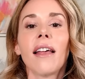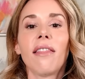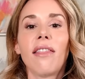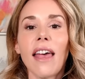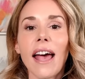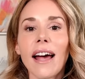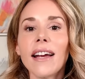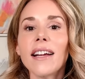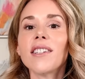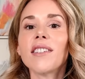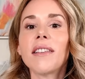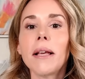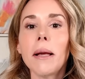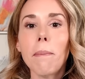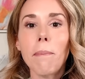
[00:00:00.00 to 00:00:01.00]
That
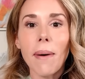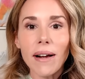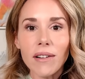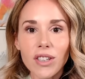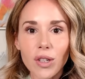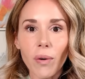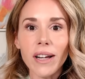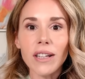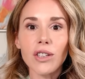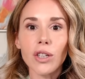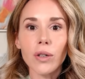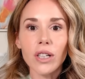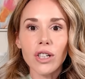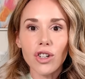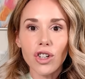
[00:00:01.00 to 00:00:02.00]
is the best way
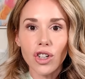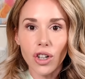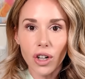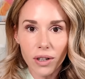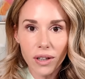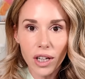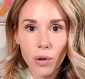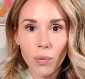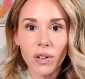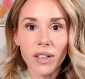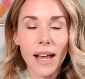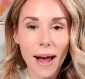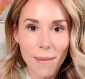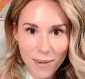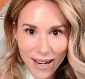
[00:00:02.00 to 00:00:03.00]
to ensure that you will
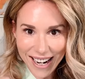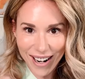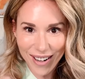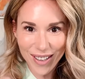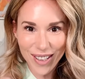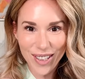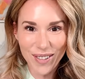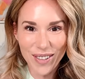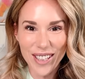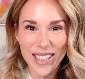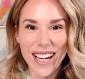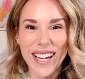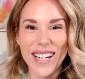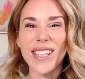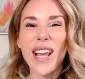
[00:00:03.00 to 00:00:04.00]
not make careless
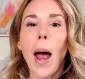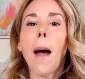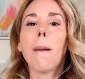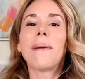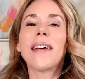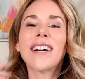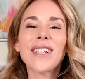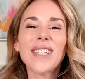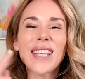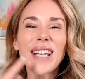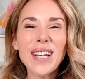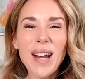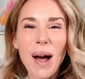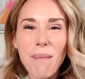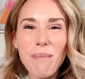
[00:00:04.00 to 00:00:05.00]
mistakes because
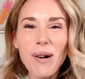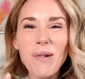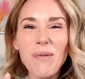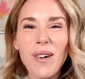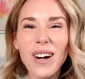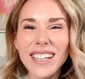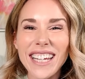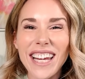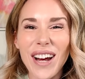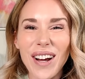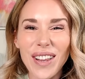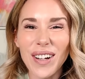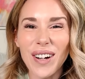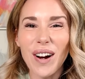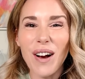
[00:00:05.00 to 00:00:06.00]
the number one
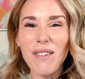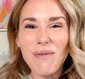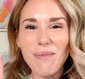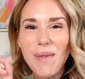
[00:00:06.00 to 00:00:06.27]
killer of